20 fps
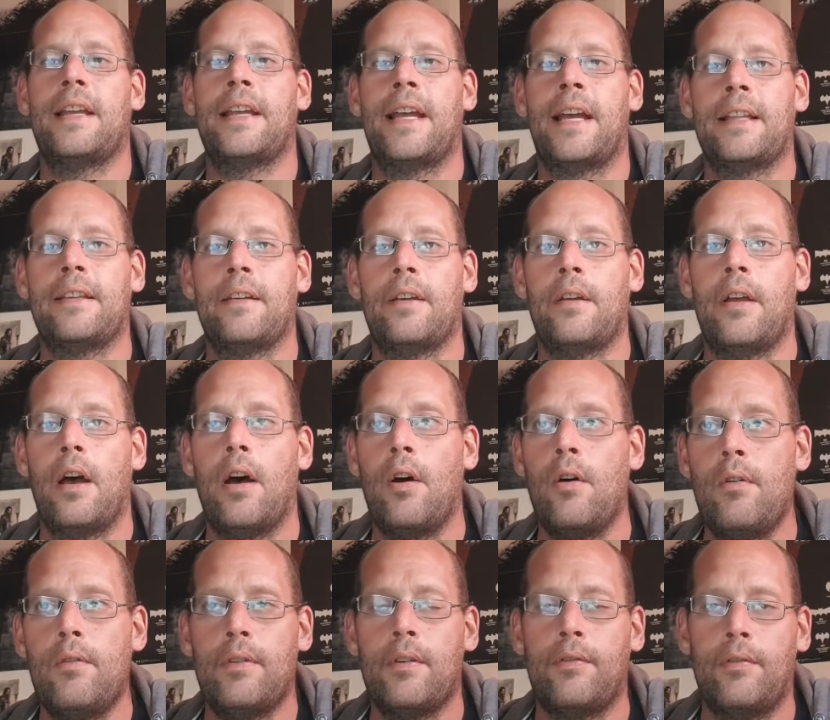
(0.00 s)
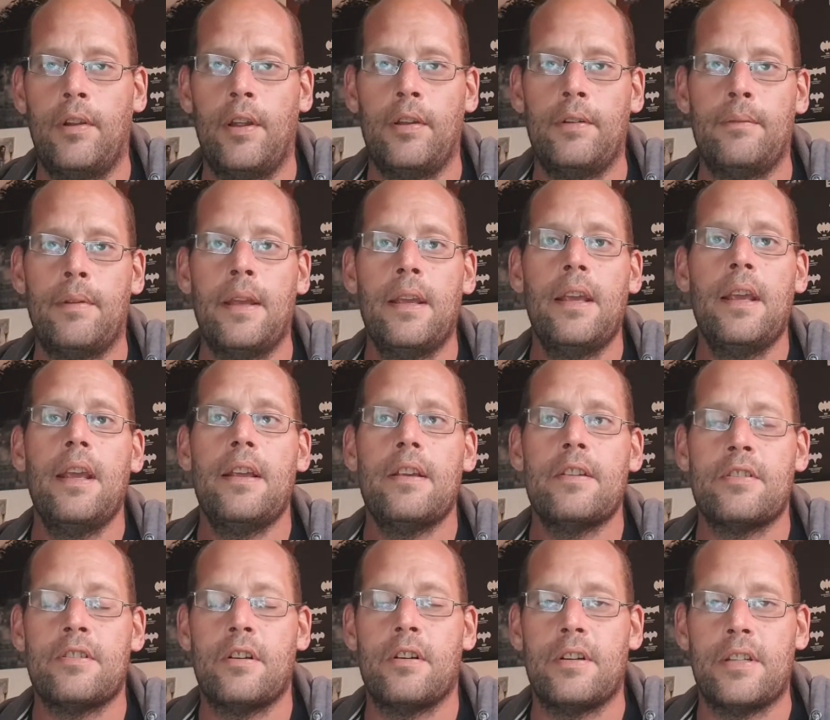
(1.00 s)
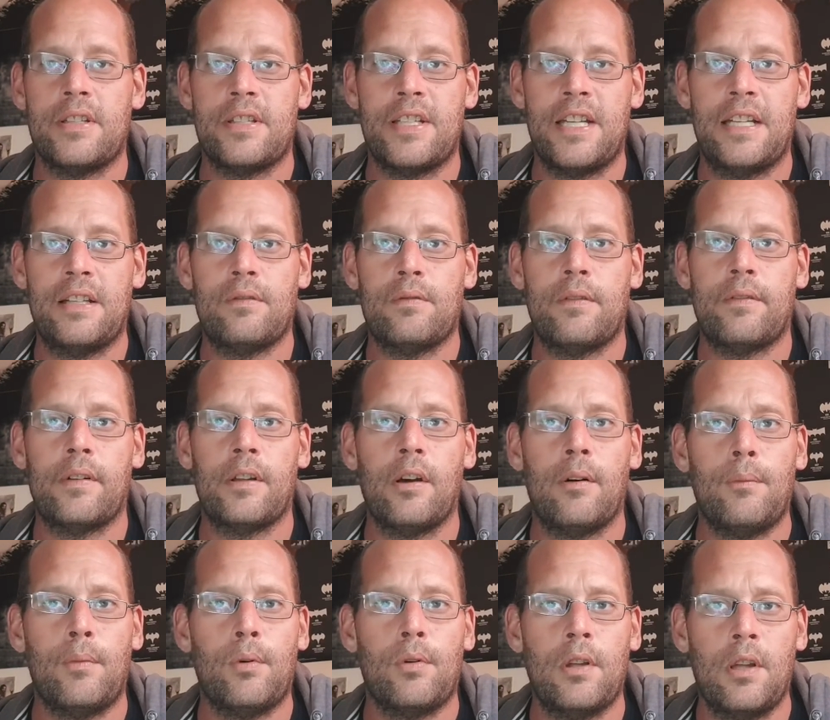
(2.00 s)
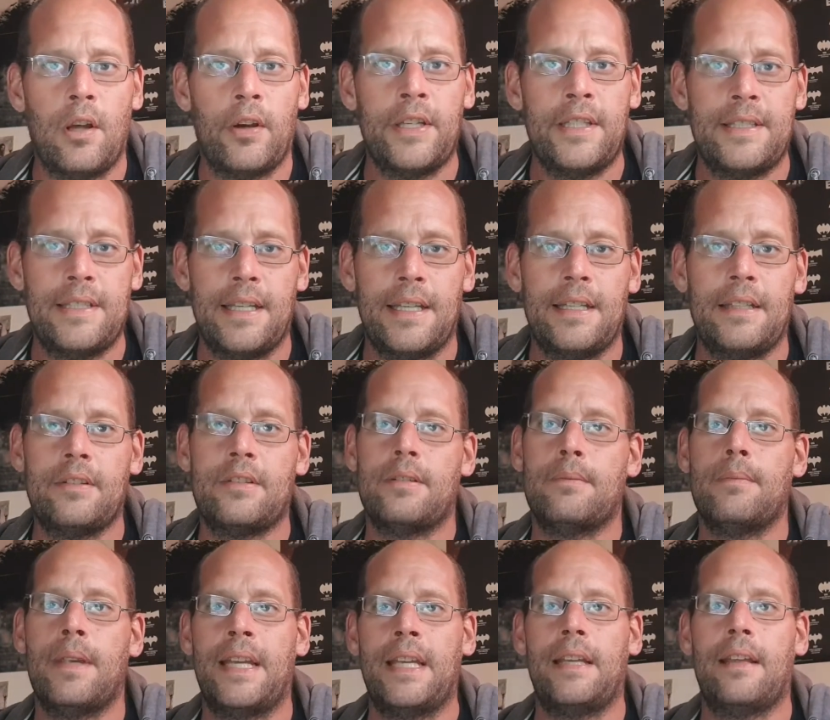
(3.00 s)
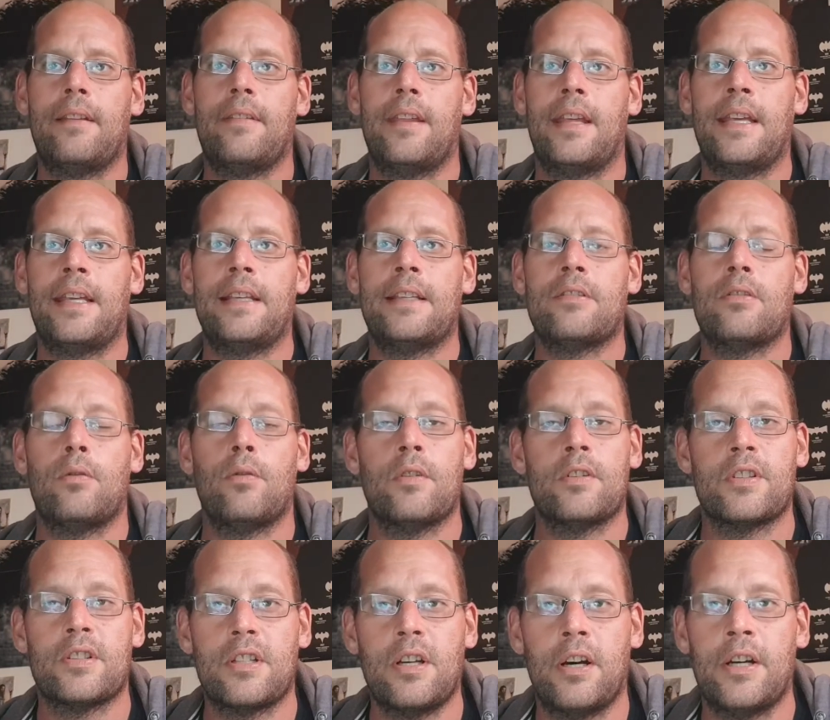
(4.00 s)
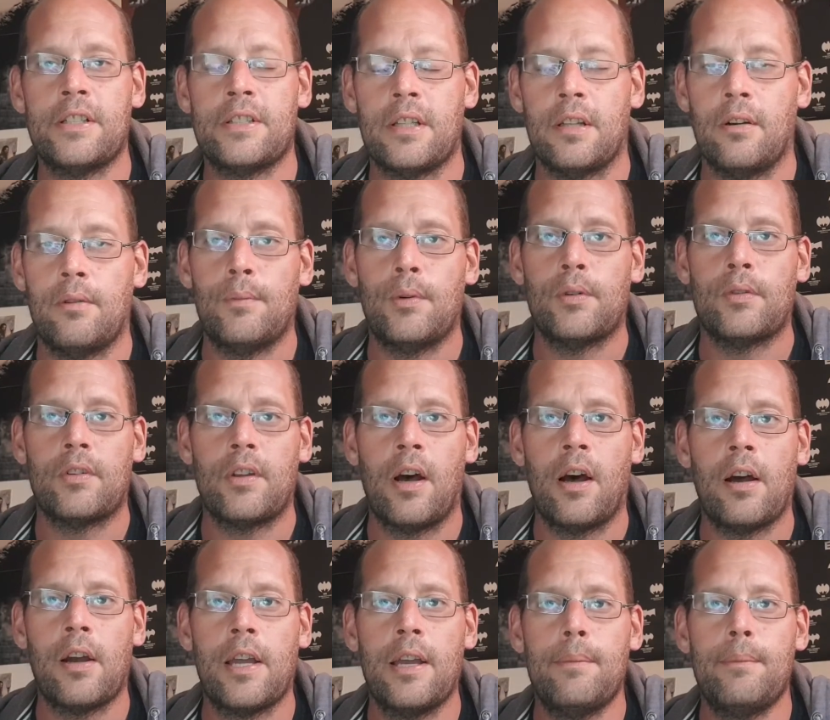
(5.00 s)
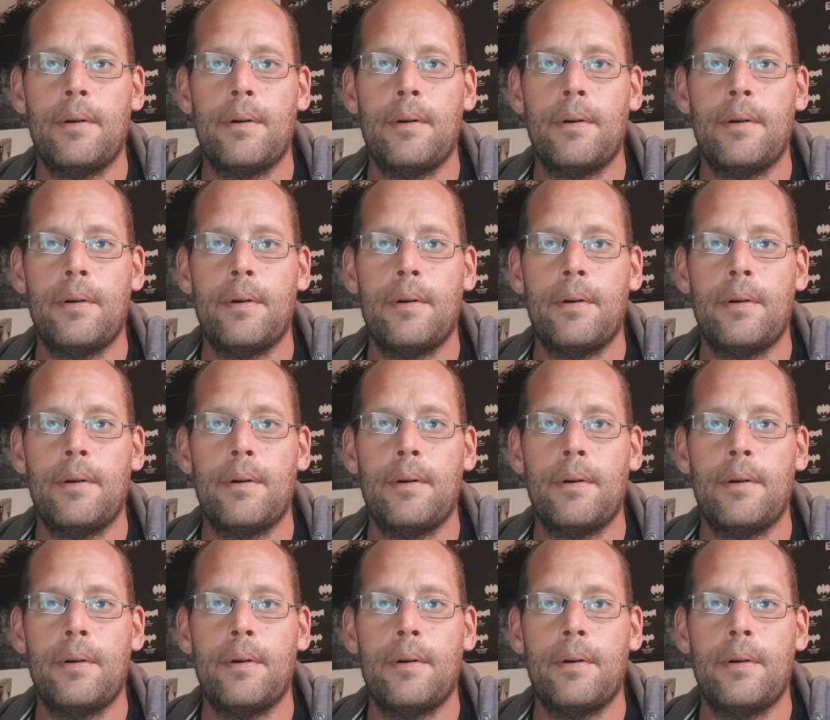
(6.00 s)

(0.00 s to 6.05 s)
They had to overflood certain scenes with a lot more lighting to make things or the skies a lot more darker.